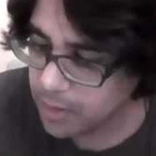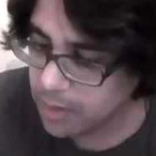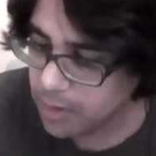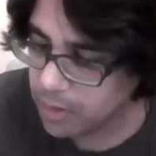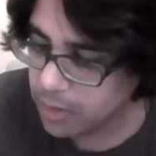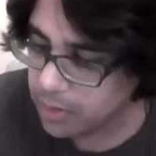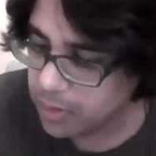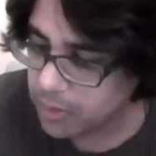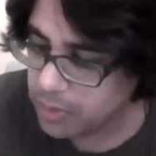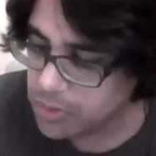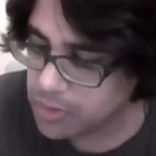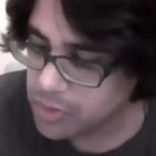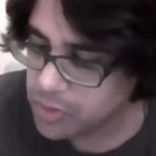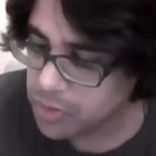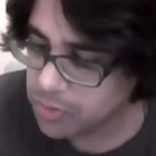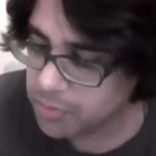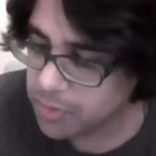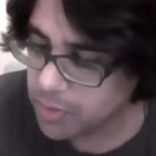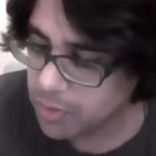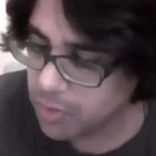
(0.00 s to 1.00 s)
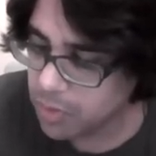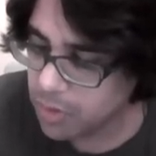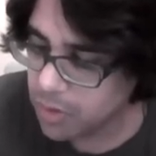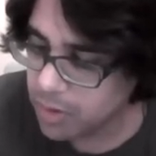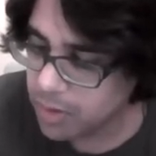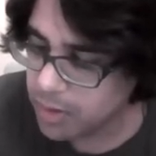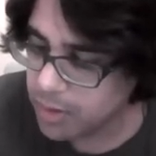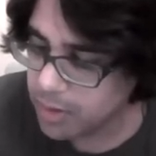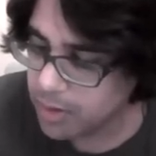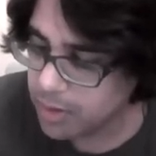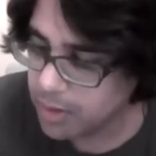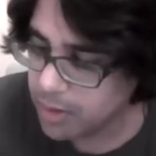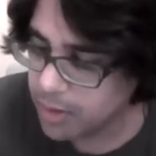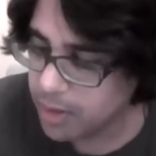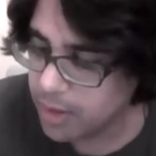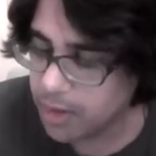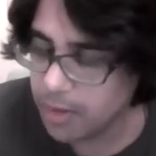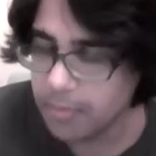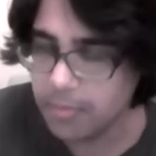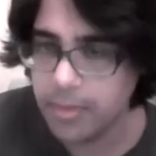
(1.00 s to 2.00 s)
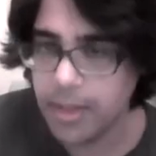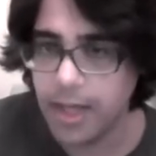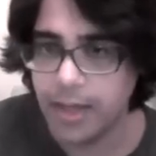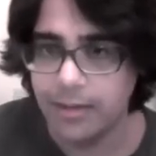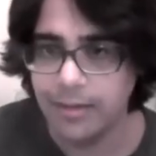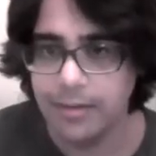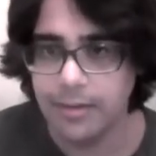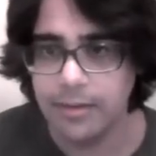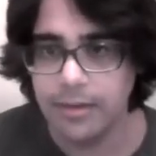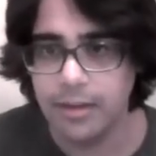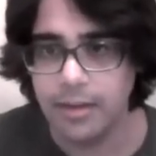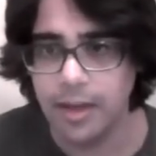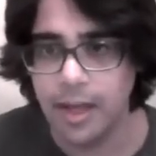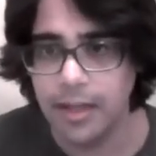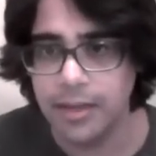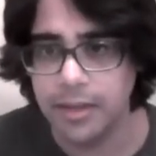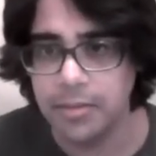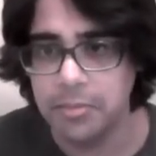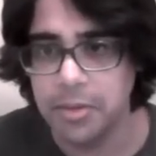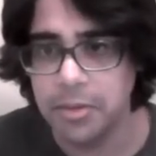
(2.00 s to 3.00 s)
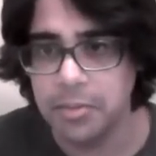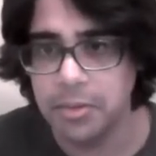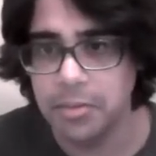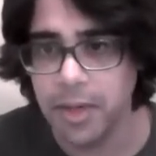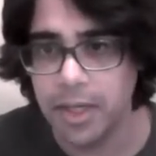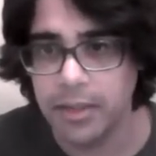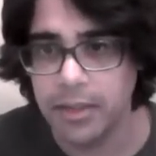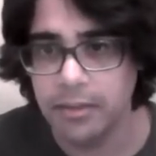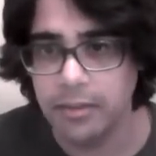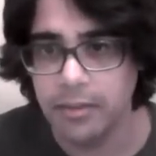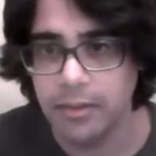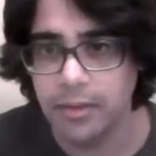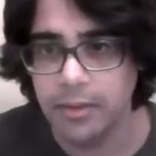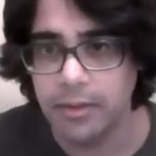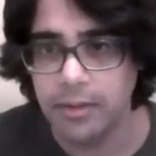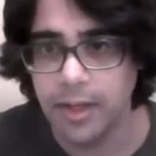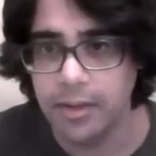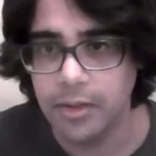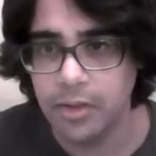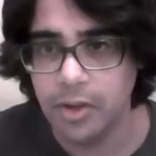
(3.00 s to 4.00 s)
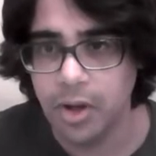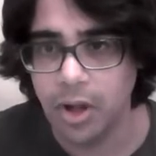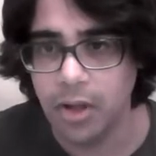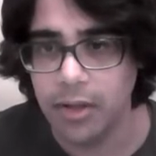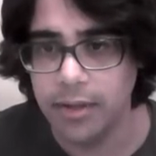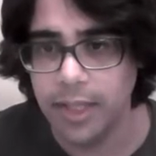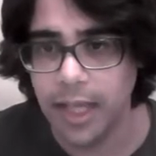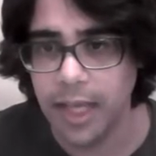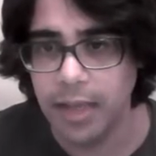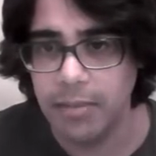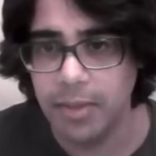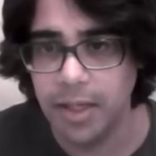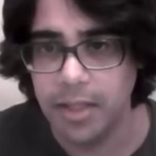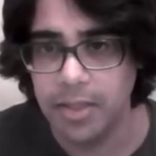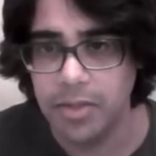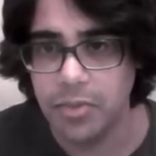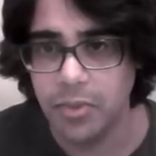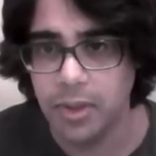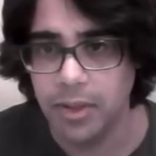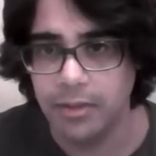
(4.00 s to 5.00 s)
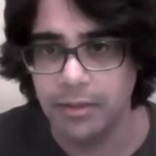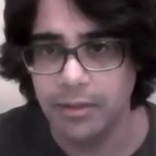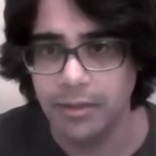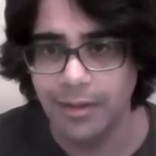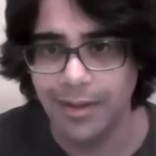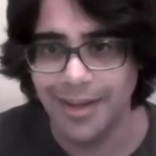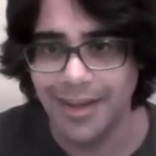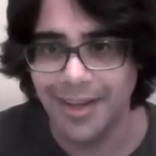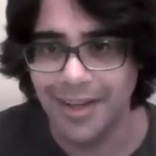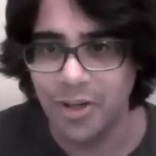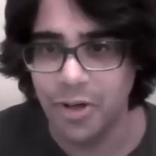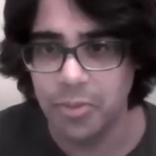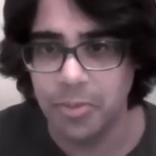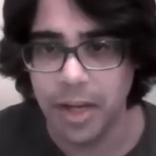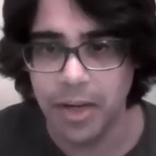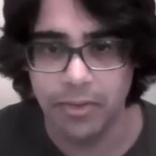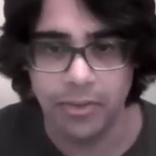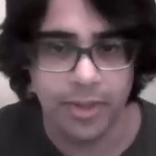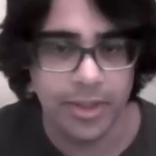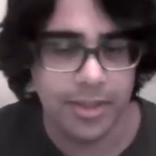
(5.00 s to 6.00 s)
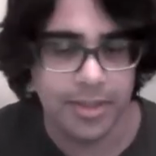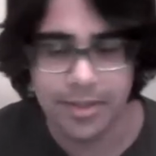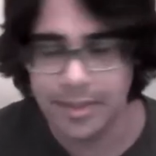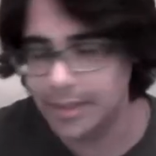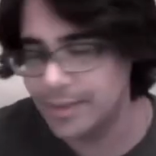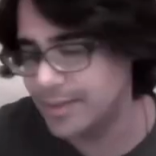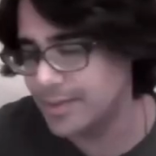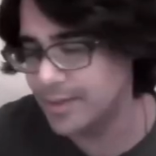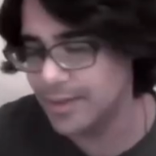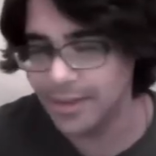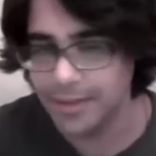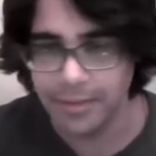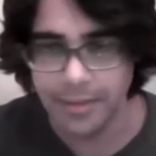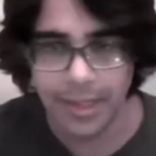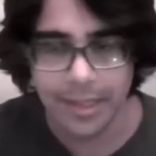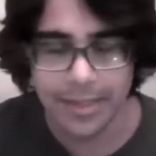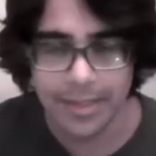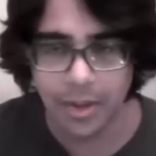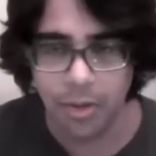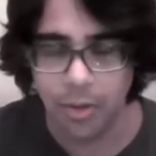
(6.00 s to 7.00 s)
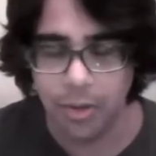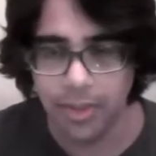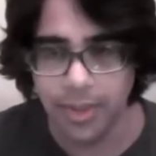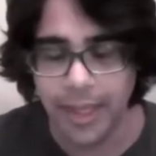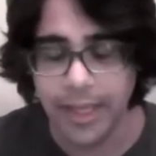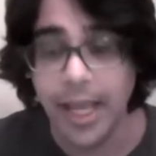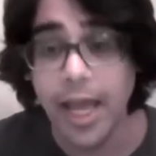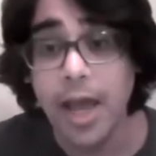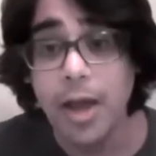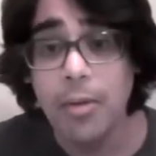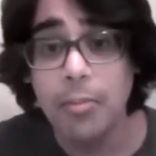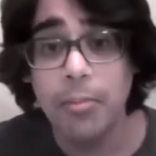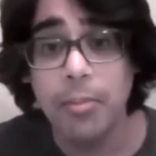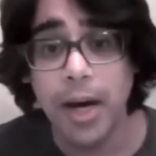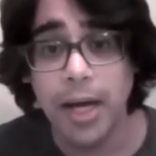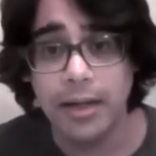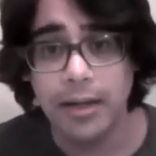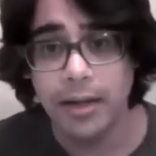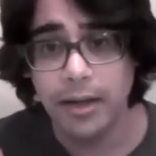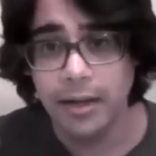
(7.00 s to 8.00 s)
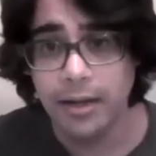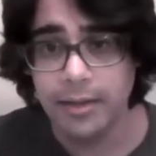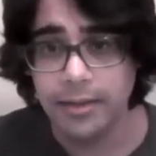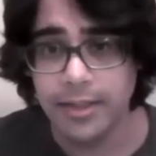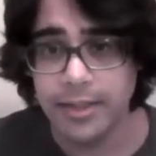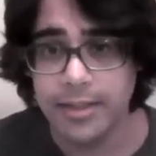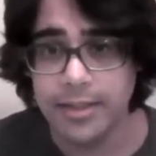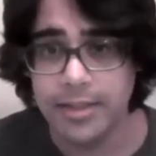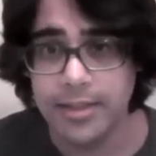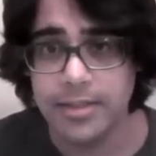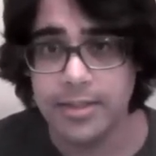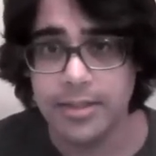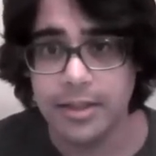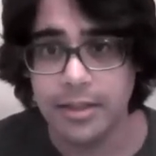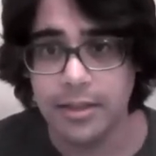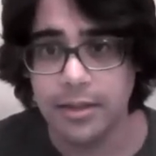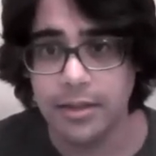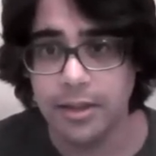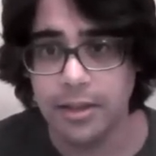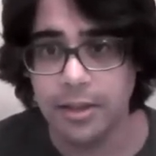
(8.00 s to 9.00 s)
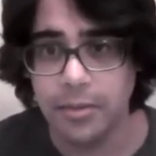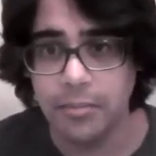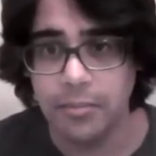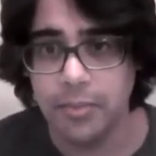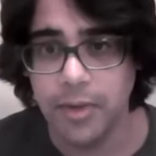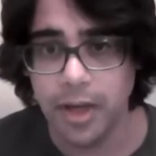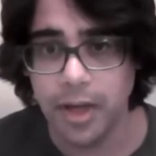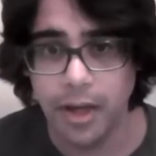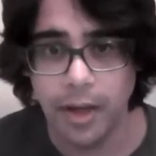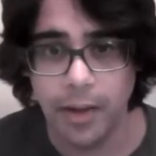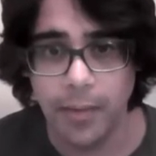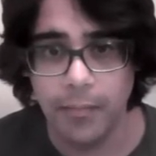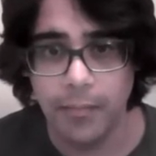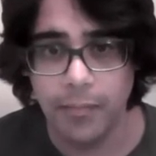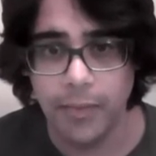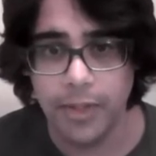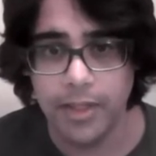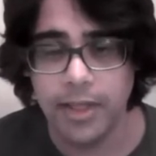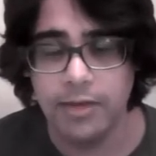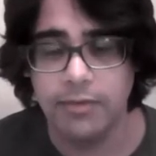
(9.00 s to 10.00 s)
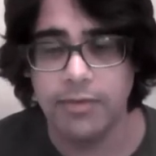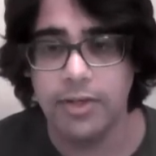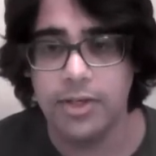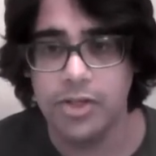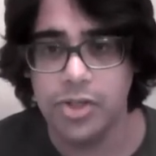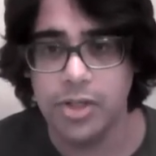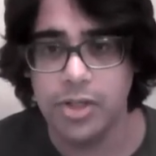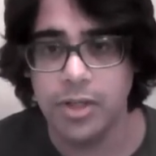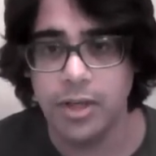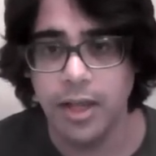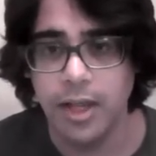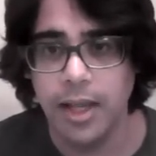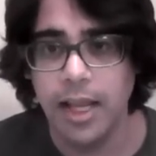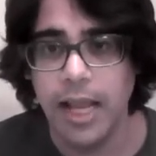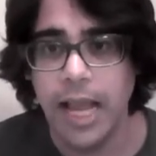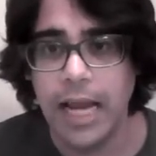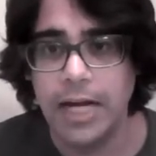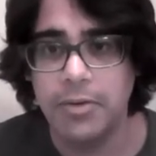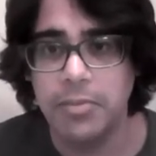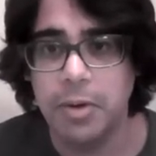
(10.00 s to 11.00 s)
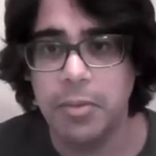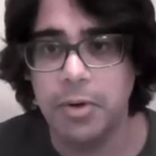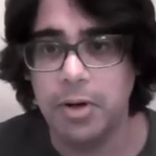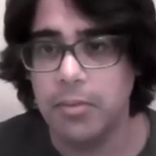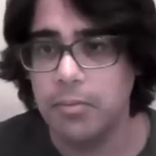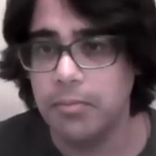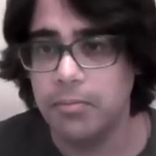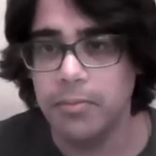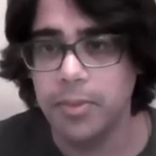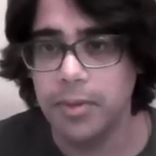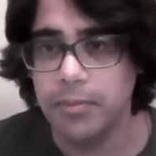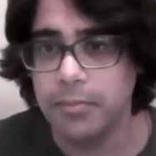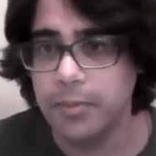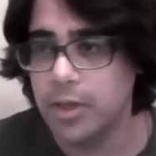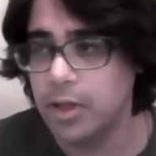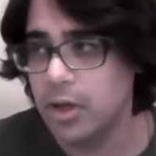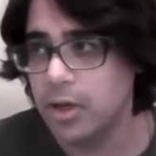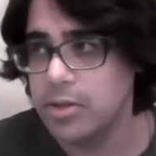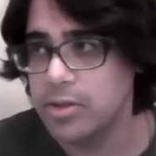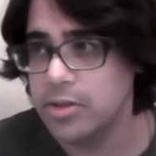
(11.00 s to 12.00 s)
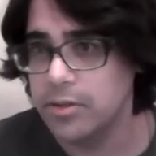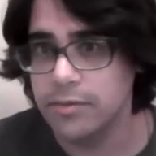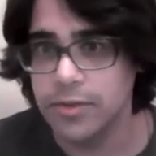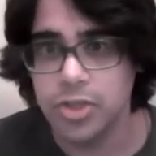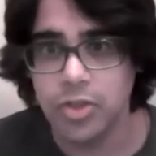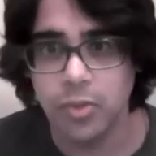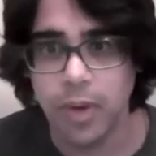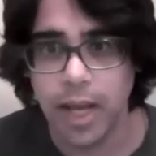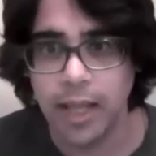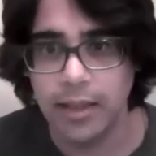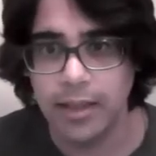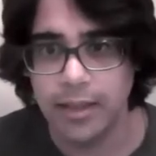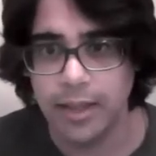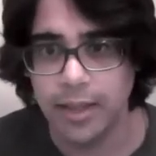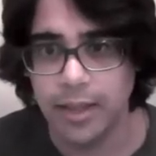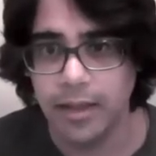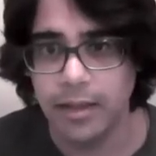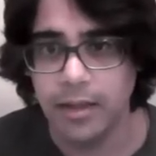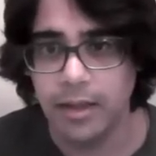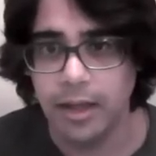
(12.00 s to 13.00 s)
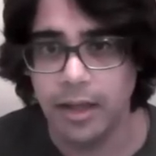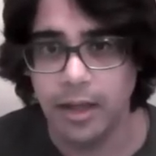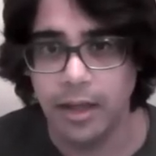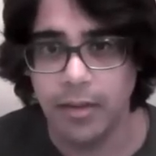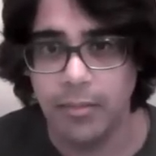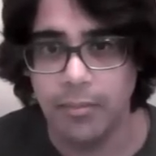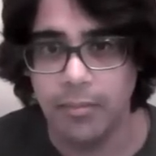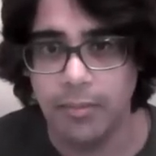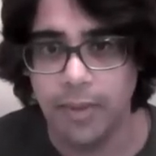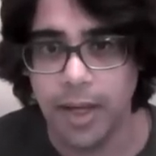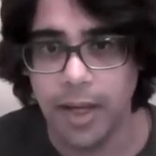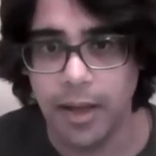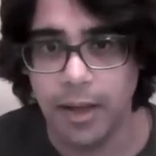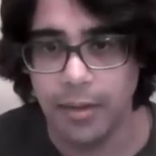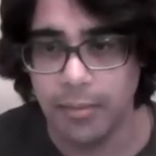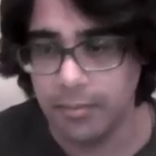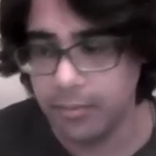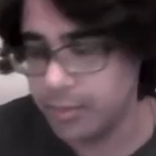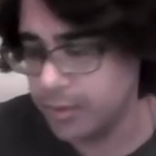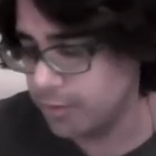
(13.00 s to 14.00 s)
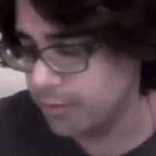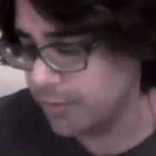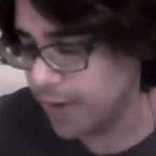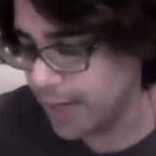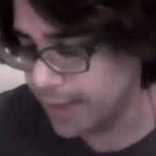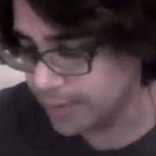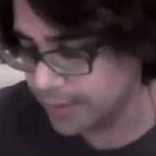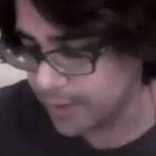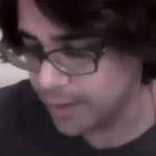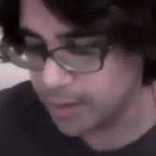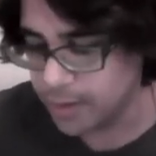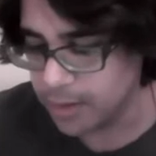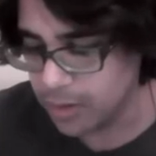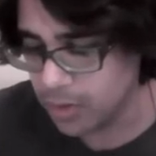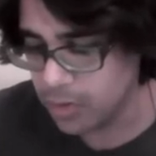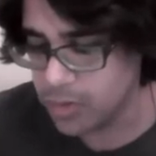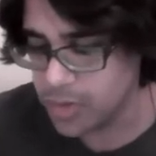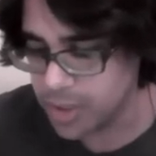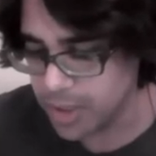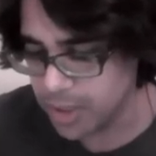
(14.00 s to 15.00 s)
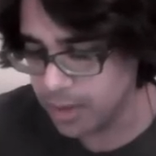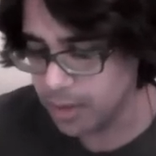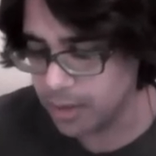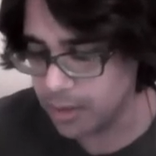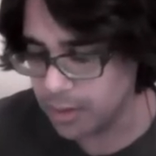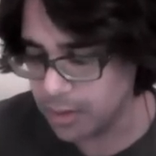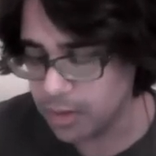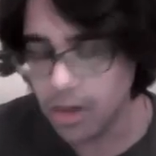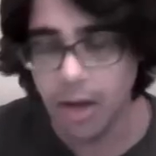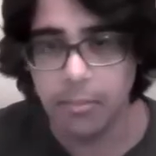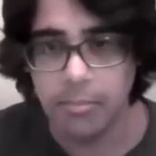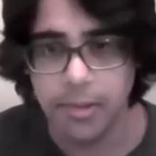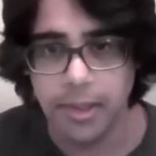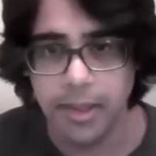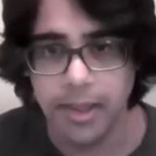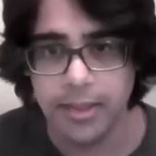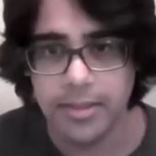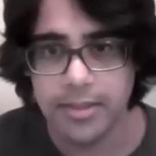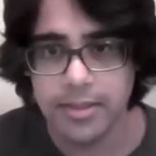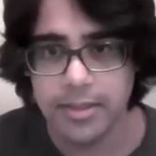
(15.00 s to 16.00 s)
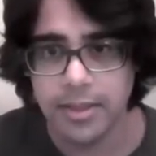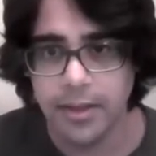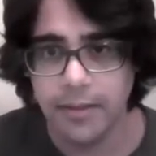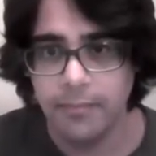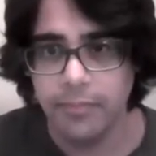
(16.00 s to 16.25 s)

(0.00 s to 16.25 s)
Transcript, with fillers: Although you should be warned uh, that uh, I think people might uh, tend to call it k minus one uh, co-boundaries. It's uh, it's a whole thing, but this is the um, the definition. And remember, because of duality, um, uh, the fact that a cochain complex